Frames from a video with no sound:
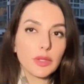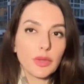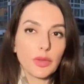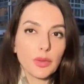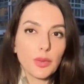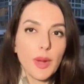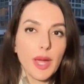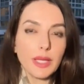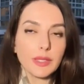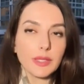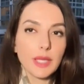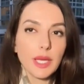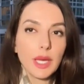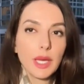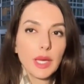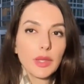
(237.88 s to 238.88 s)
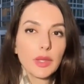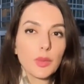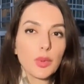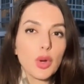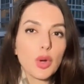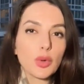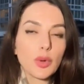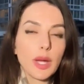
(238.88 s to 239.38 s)
threats. The
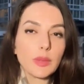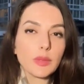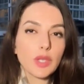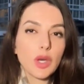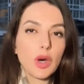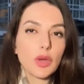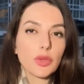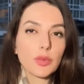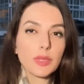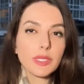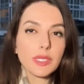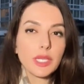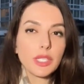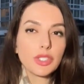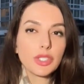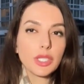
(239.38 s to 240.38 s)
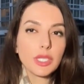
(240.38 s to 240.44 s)
program's authorization